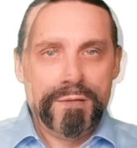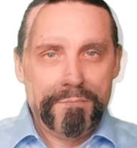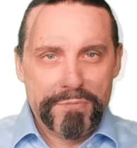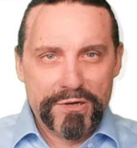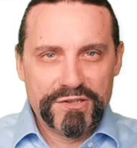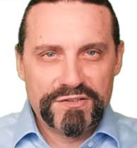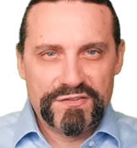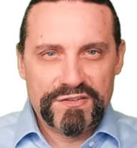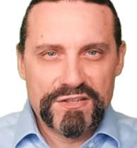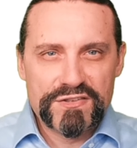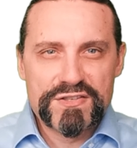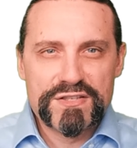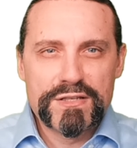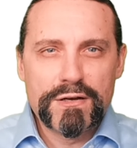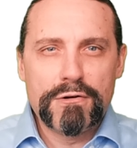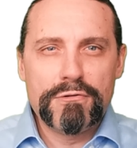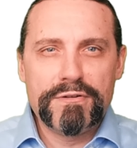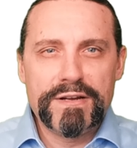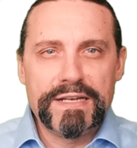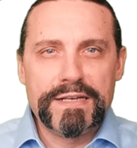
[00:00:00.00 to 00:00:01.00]
But the
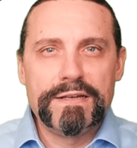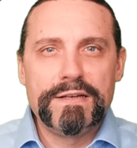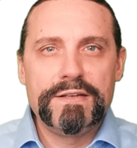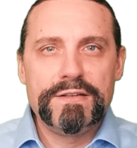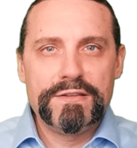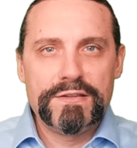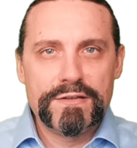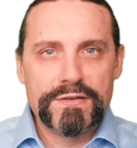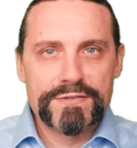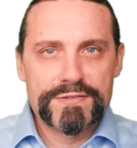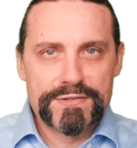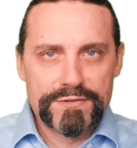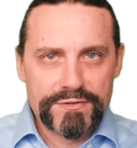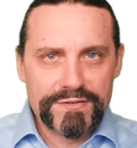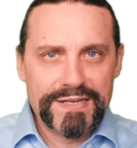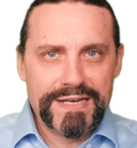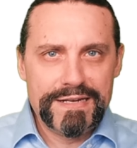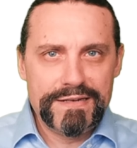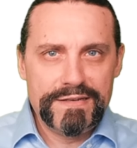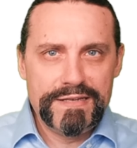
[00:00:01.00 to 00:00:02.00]
story does
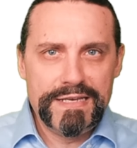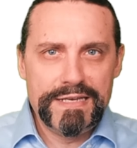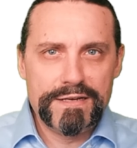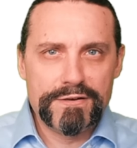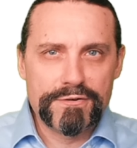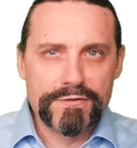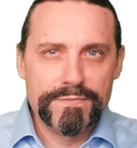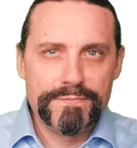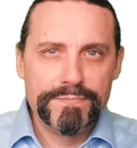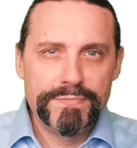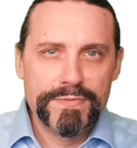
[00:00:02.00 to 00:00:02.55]
not end here,